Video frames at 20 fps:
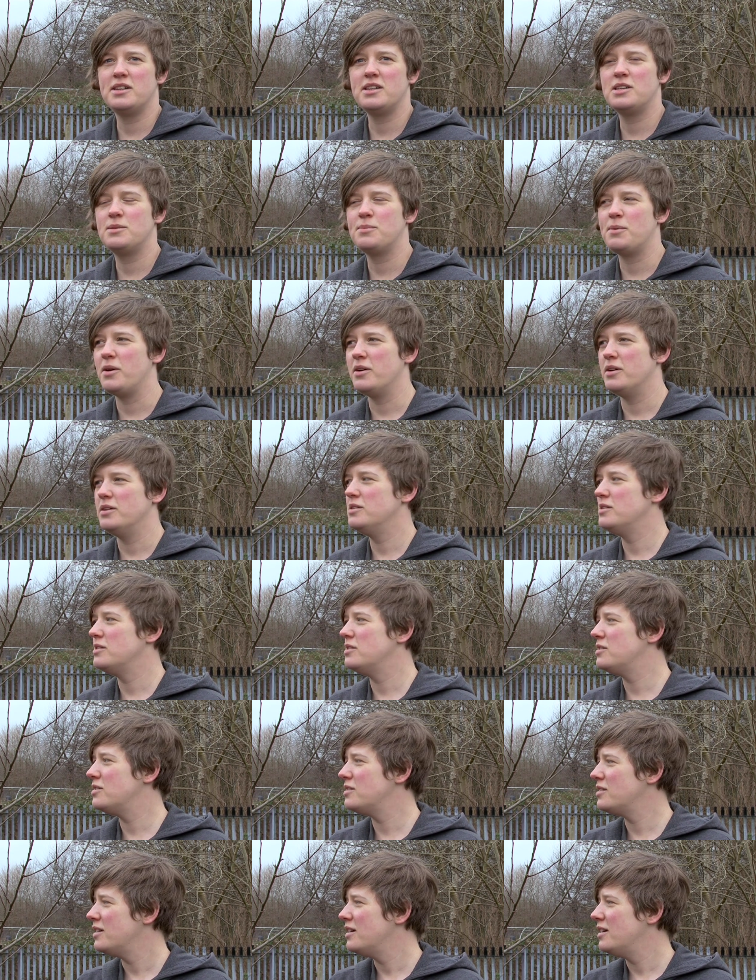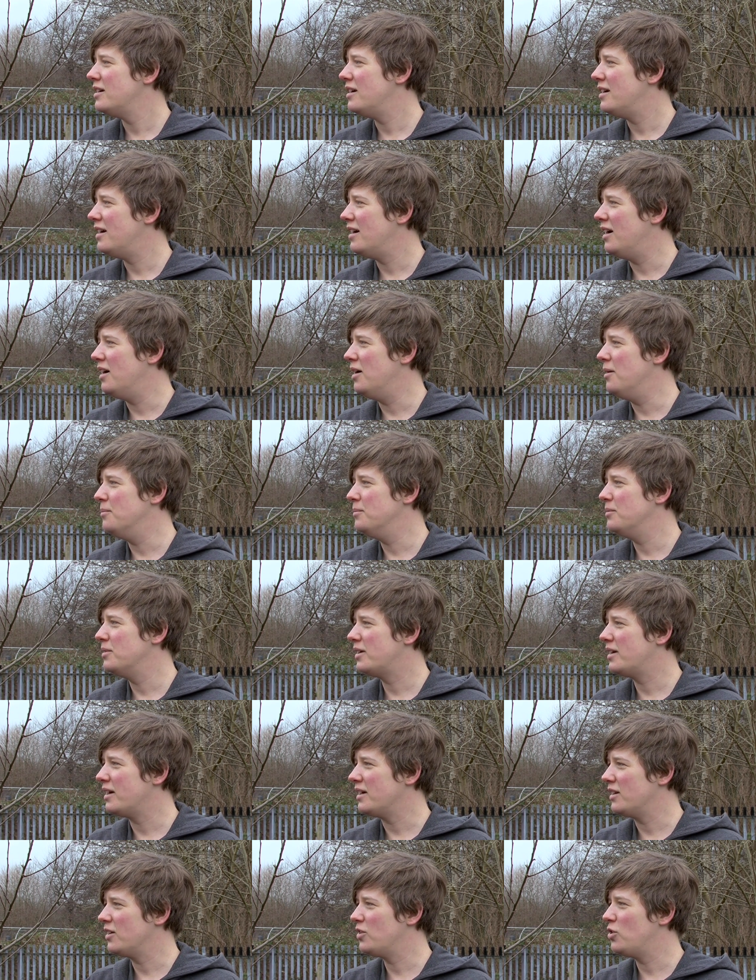had experience,
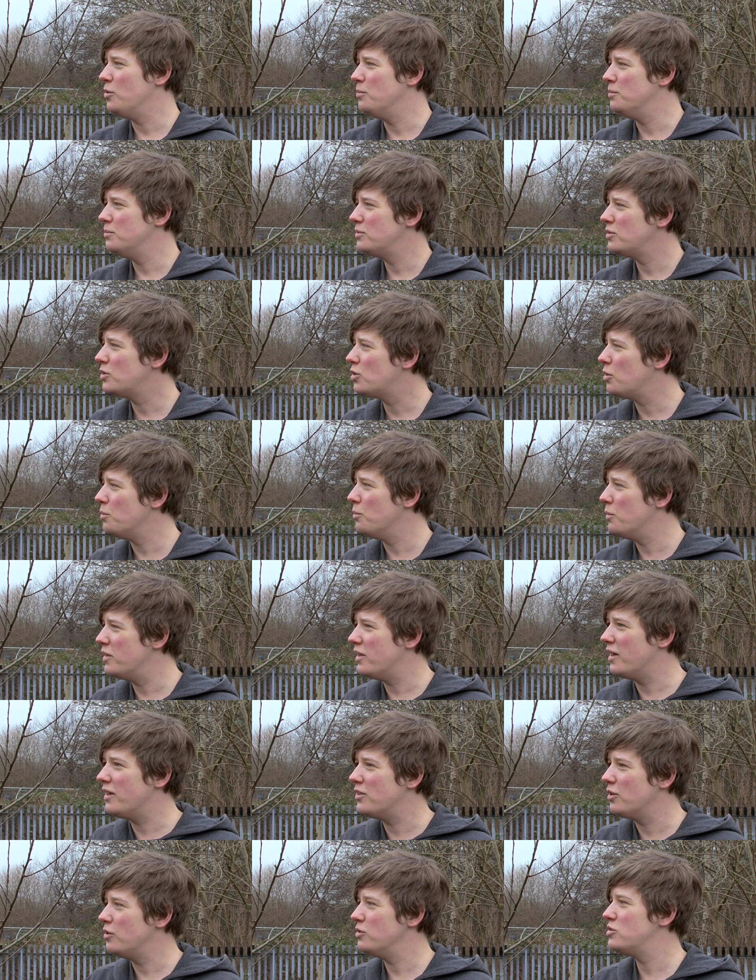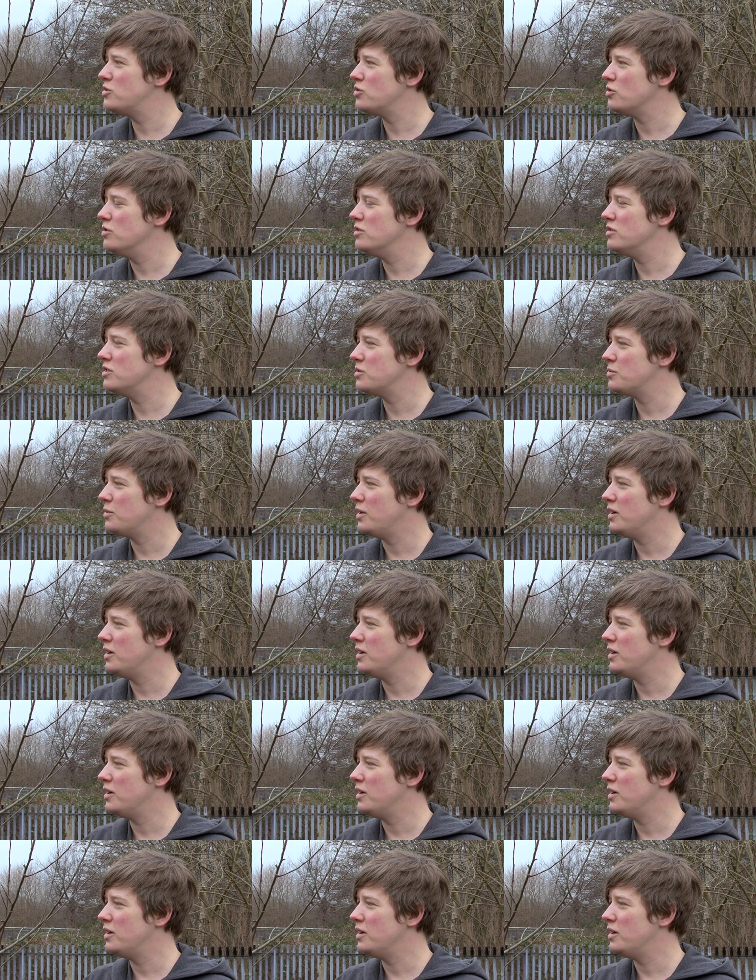they kind of come with those stories as